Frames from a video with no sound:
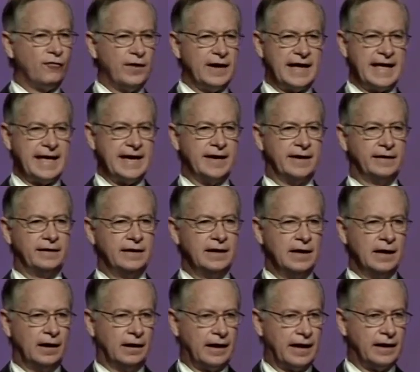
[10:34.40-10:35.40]
again
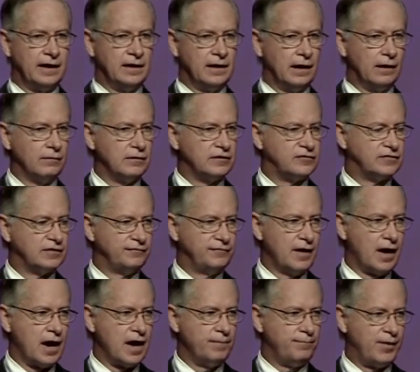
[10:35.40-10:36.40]
let a notice of
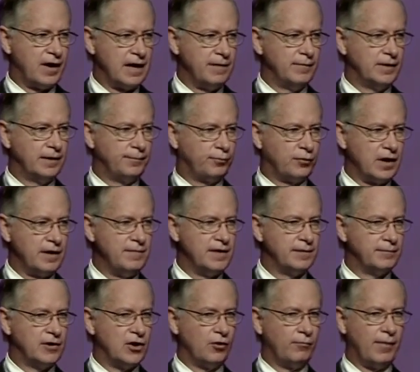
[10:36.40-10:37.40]
non-payment of
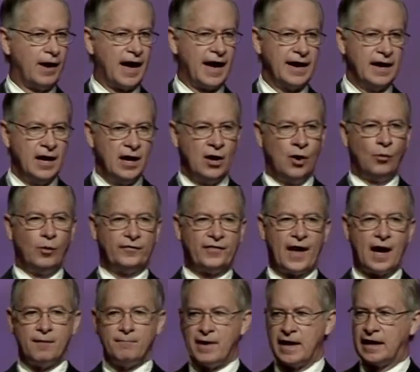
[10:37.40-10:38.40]
premium go by
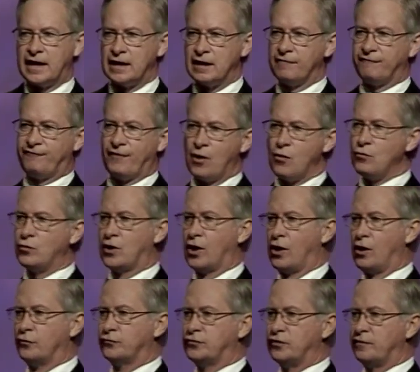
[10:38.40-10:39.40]
without making a phone
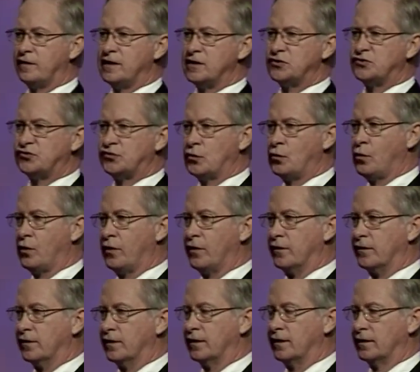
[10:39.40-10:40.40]
call to the
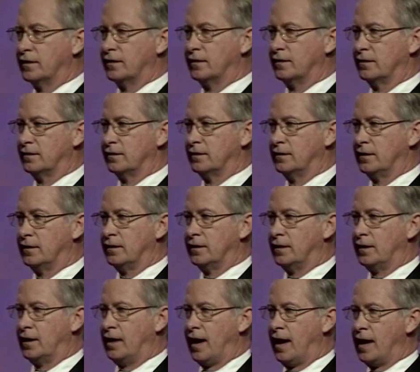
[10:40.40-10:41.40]
insured.
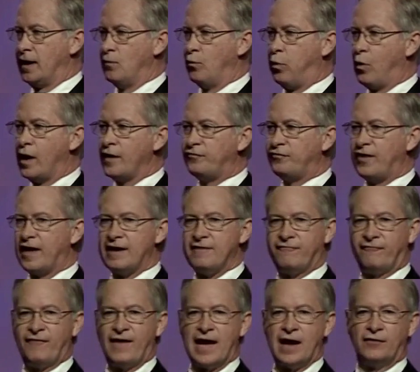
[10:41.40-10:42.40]
And what they
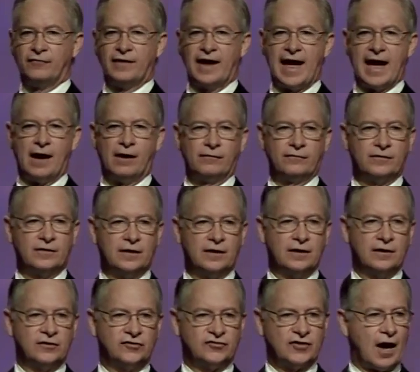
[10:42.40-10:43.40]
found out
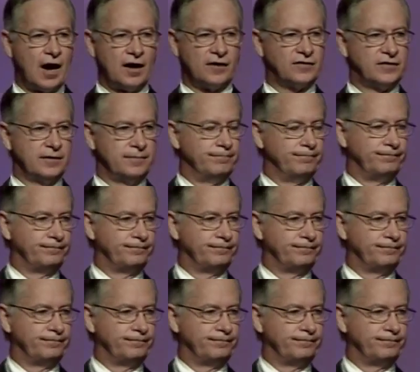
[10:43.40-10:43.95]
shocked them.